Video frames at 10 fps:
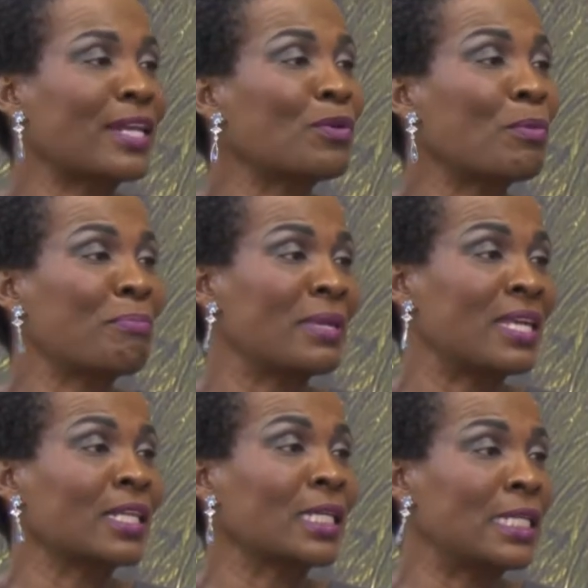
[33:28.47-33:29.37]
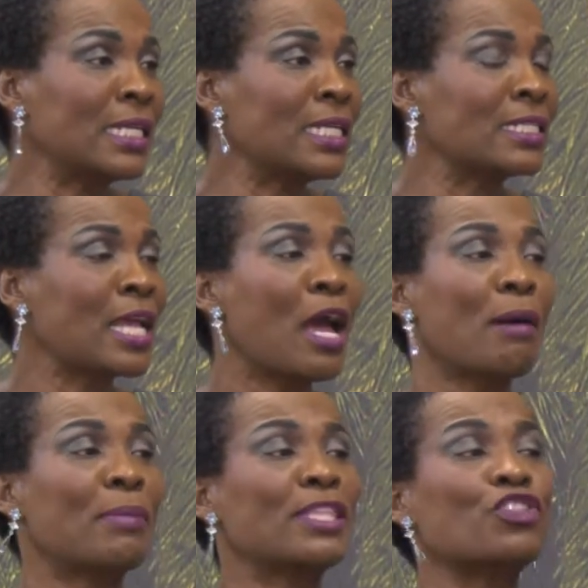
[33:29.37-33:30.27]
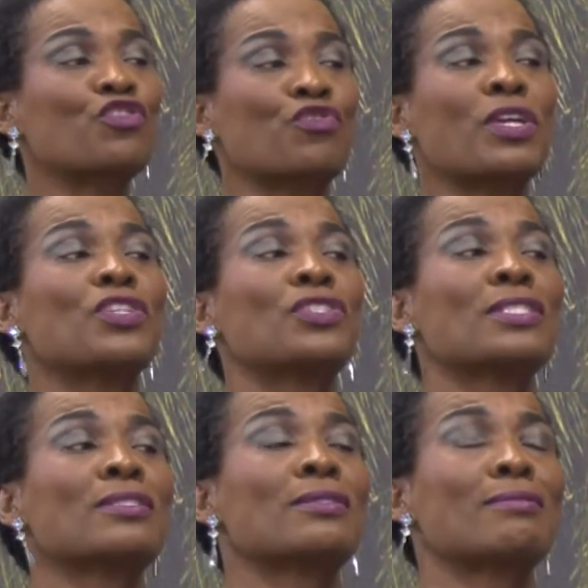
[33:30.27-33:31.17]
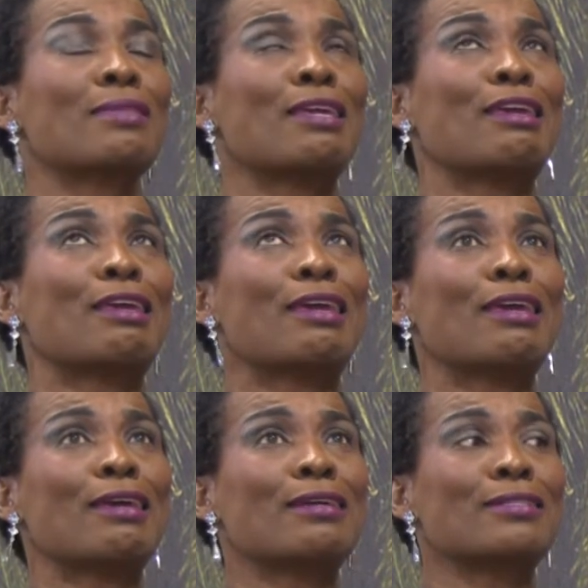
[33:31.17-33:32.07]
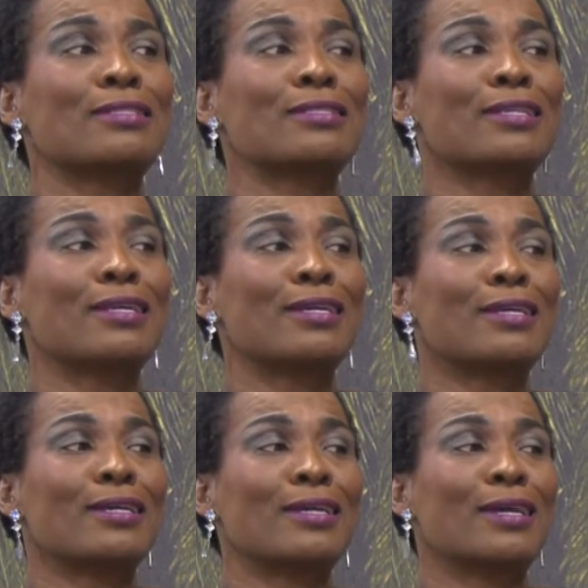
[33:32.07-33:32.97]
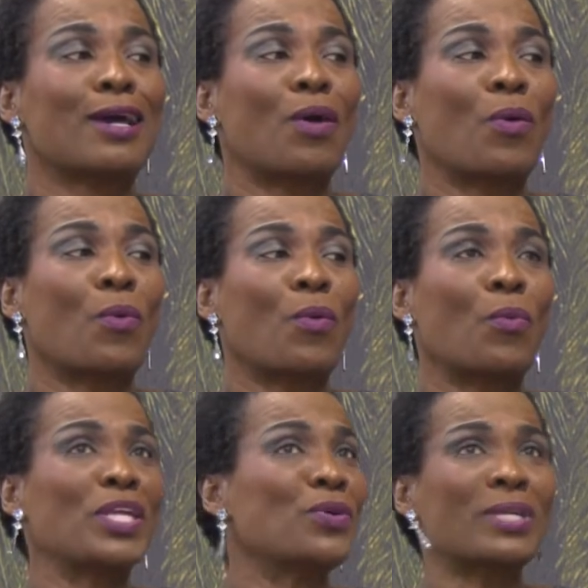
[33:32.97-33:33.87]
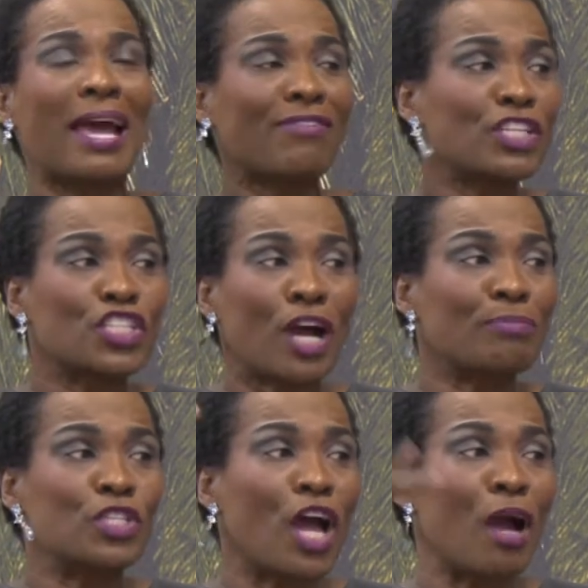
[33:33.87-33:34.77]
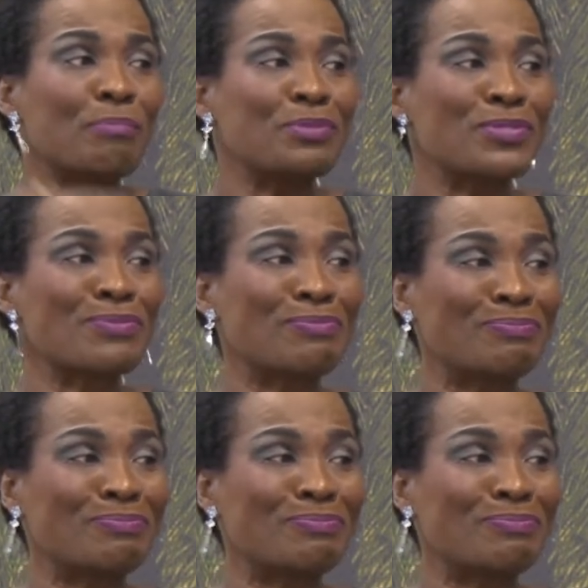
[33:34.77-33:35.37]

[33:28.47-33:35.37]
than our male colleagues. But the strangest thing is, we don't have the top jobs.